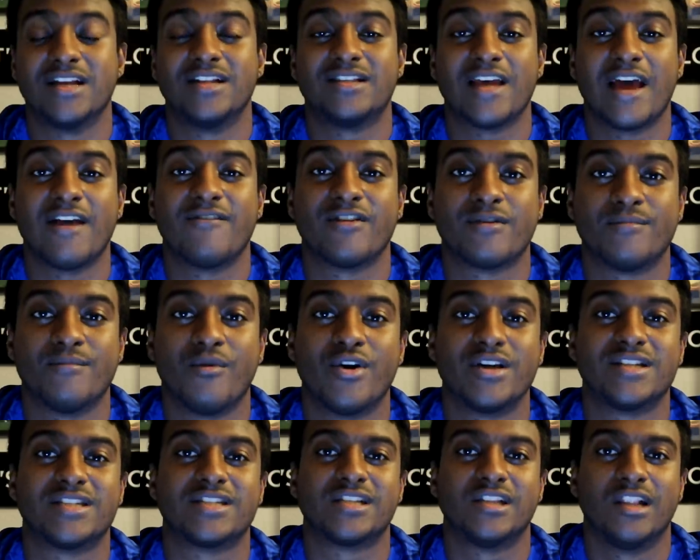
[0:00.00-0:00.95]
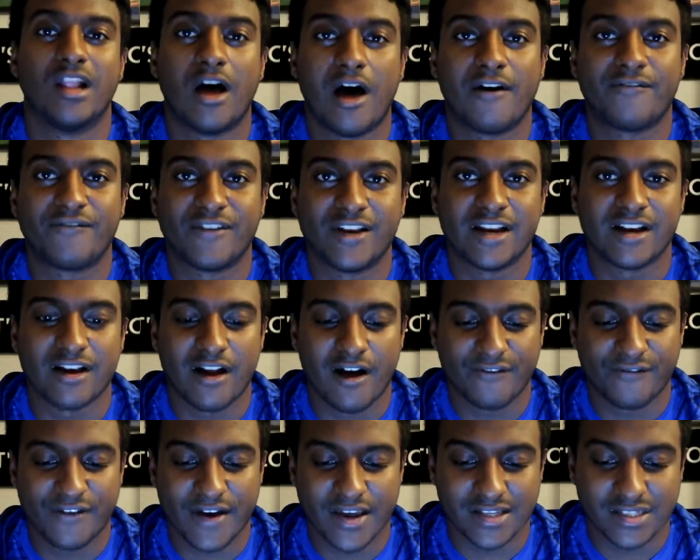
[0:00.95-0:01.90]
and David Moyes is laughing in
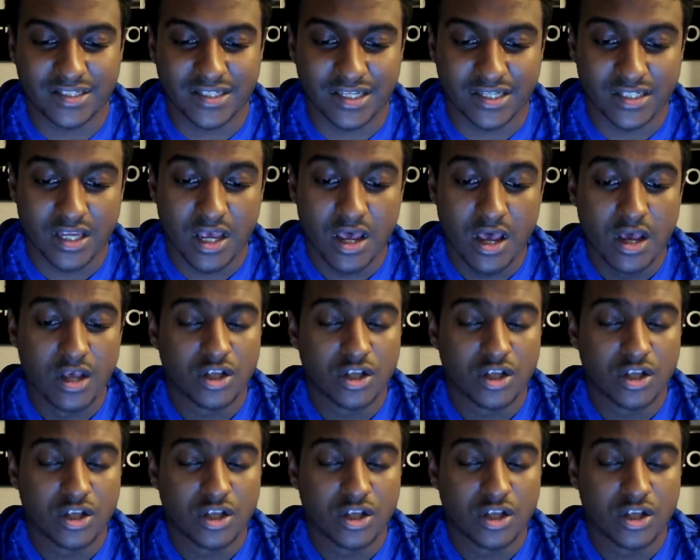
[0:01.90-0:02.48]
our faces.